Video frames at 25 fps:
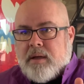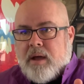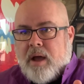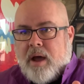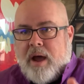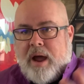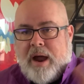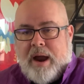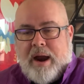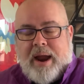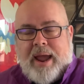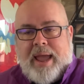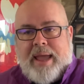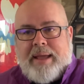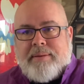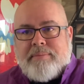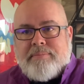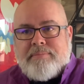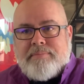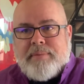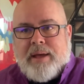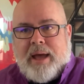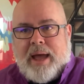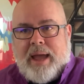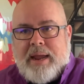All right,
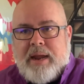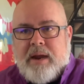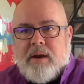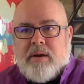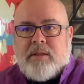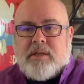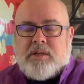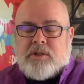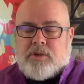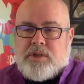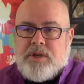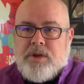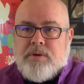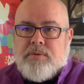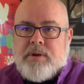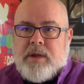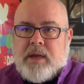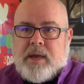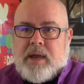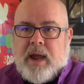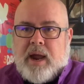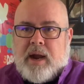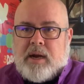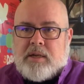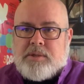I hear there's union
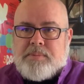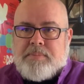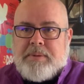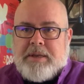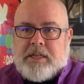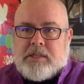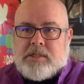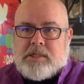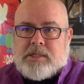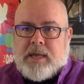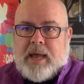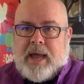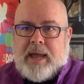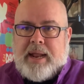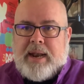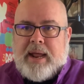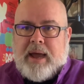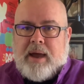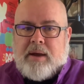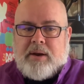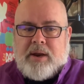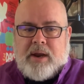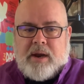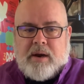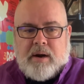cards being signed
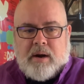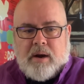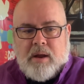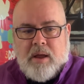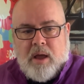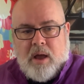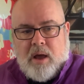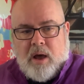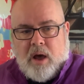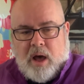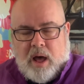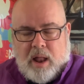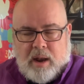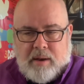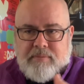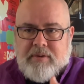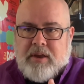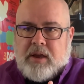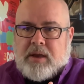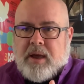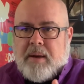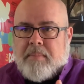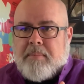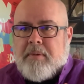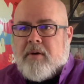out here. All of you
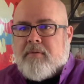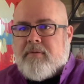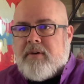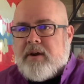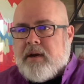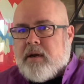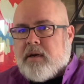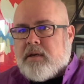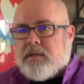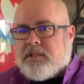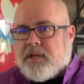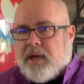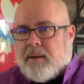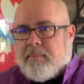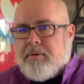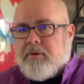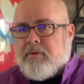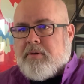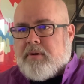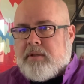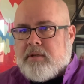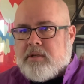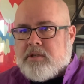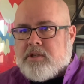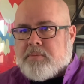come over here and tell me
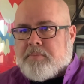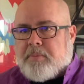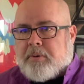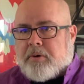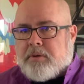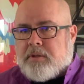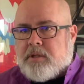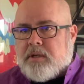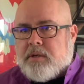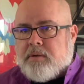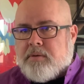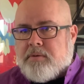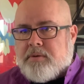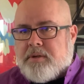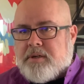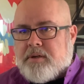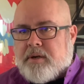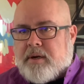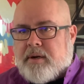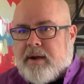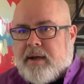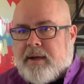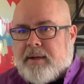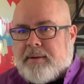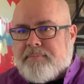whether you support the union
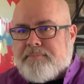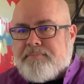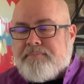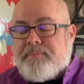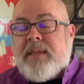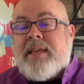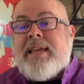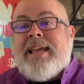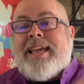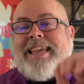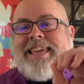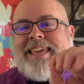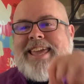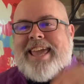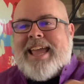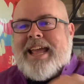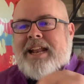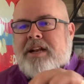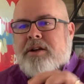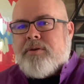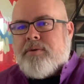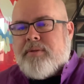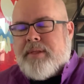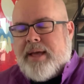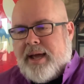or not.
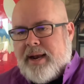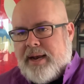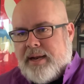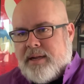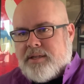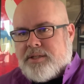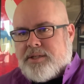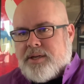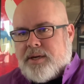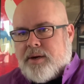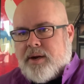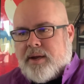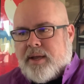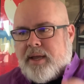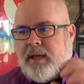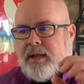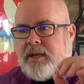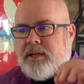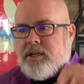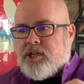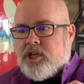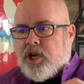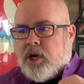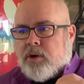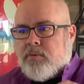Can't do that.
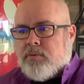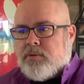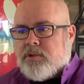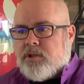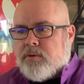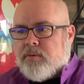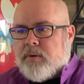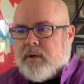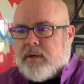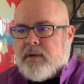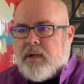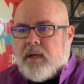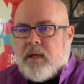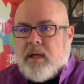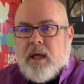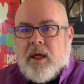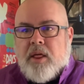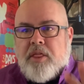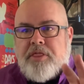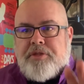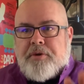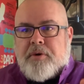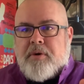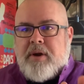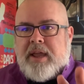Interrogate. Don't do it.
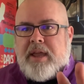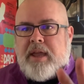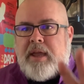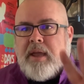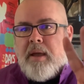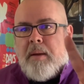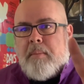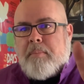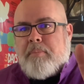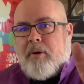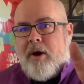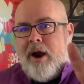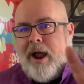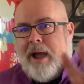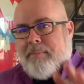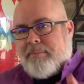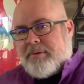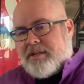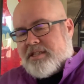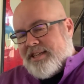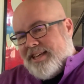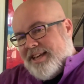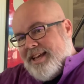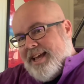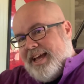3,
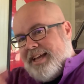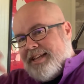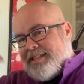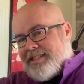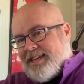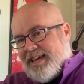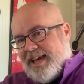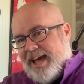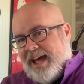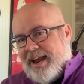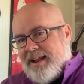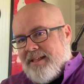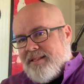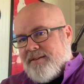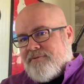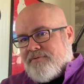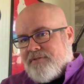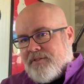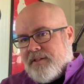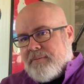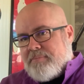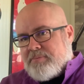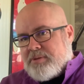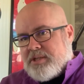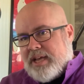promise. It's kind of the
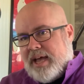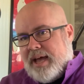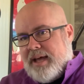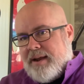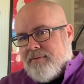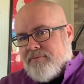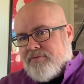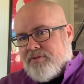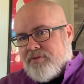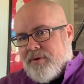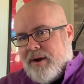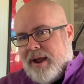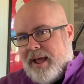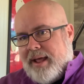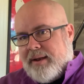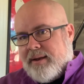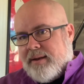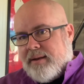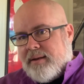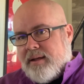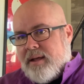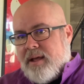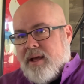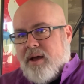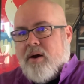flip side of threaten.
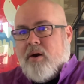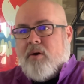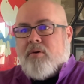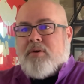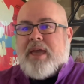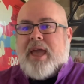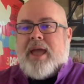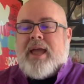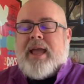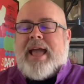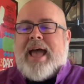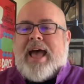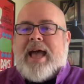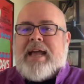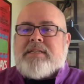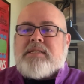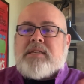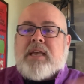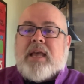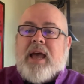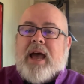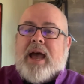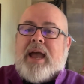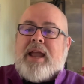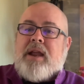Okay,
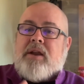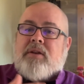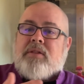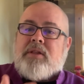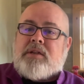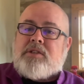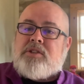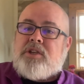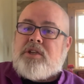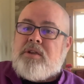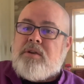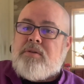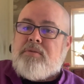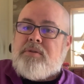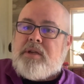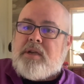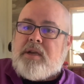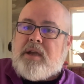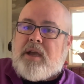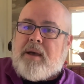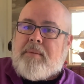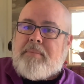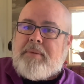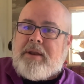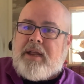guys, I hear there's a union
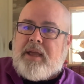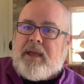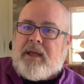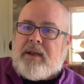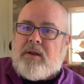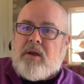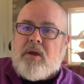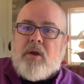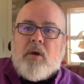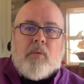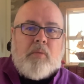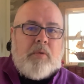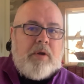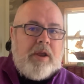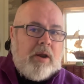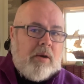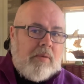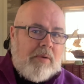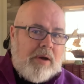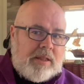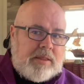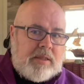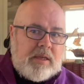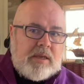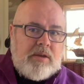coming in. We don't
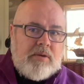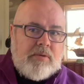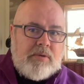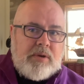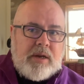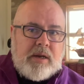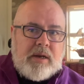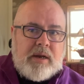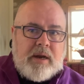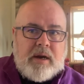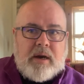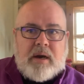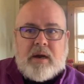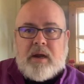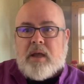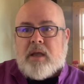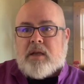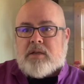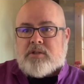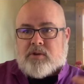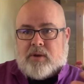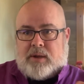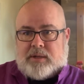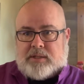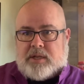want the union here,
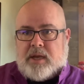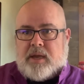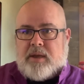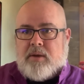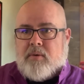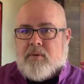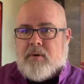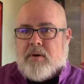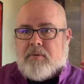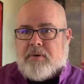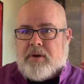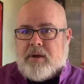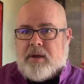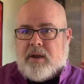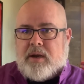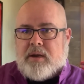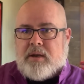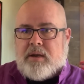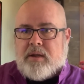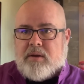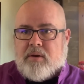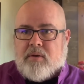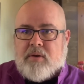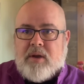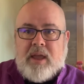so I'll tell you what we're going to
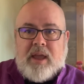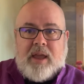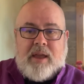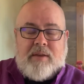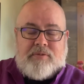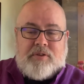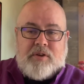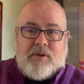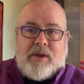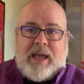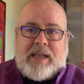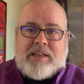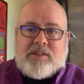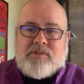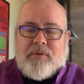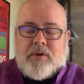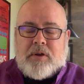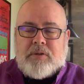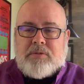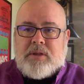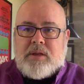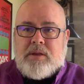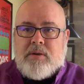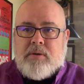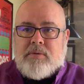do. If you guys
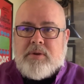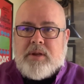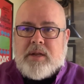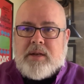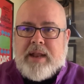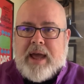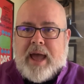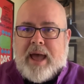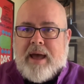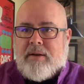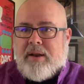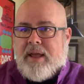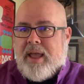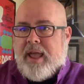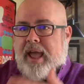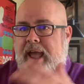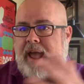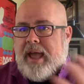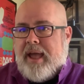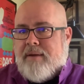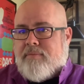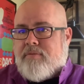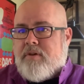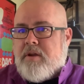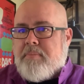vote the union down,
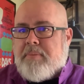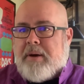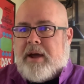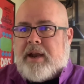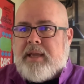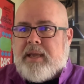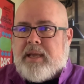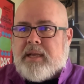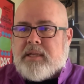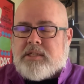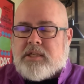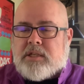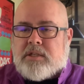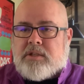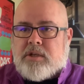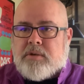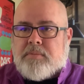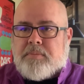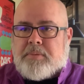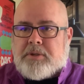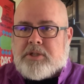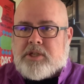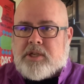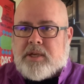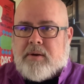everybody gets a
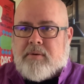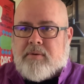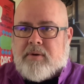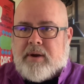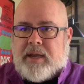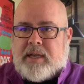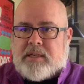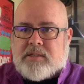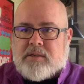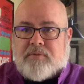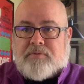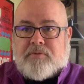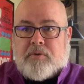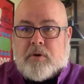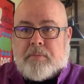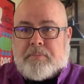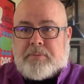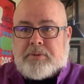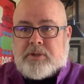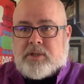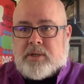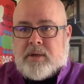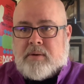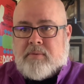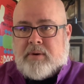2% raise, a
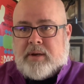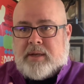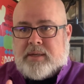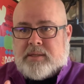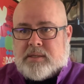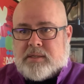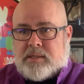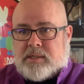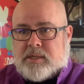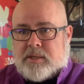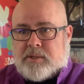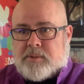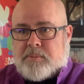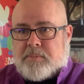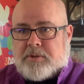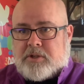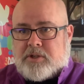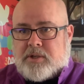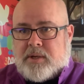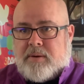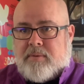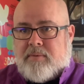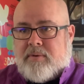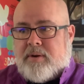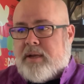4% raise, a
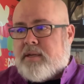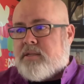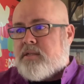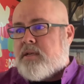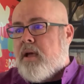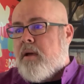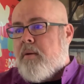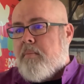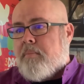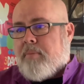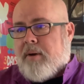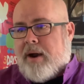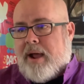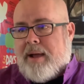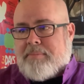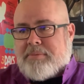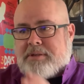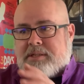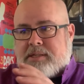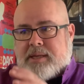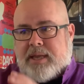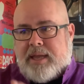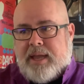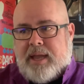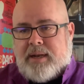6% raise.
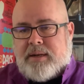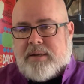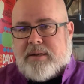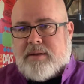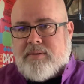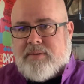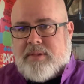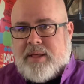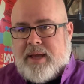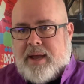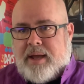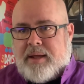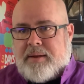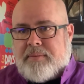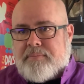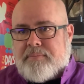Promise, can't do that.